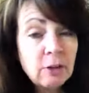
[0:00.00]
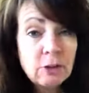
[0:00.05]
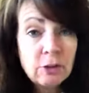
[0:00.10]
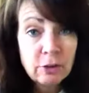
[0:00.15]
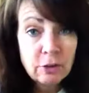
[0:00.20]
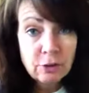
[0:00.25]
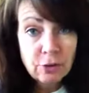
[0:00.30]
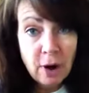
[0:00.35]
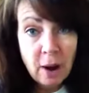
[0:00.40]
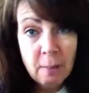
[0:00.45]
to
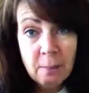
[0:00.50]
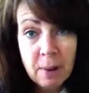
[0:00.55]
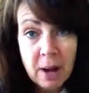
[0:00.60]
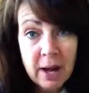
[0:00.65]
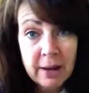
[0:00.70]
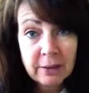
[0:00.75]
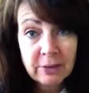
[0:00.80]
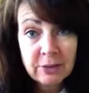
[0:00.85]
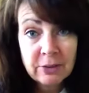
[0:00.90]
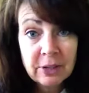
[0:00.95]
the
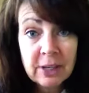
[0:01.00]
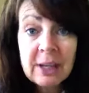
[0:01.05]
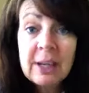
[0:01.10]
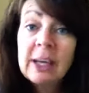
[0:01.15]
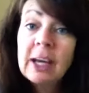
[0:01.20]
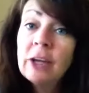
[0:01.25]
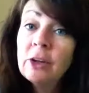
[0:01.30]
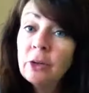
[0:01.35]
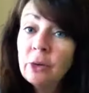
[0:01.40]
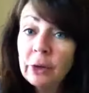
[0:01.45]
Dropbox,
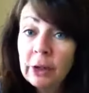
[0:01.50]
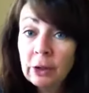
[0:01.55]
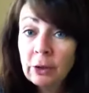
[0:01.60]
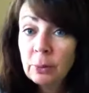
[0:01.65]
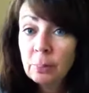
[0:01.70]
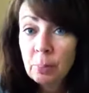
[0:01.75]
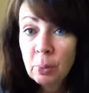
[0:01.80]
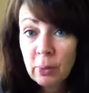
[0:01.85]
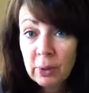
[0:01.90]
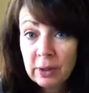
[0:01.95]
and you'll get
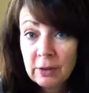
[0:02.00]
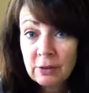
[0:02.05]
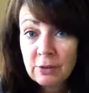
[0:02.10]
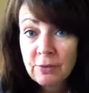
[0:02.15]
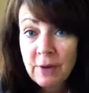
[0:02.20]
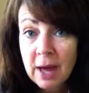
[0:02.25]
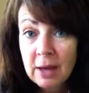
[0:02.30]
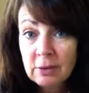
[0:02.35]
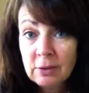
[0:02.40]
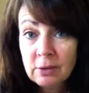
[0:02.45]
your points
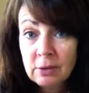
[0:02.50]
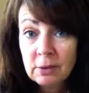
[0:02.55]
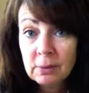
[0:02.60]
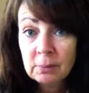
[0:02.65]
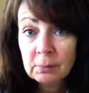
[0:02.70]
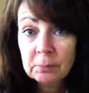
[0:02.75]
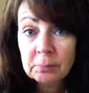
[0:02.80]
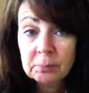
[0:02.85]
faster.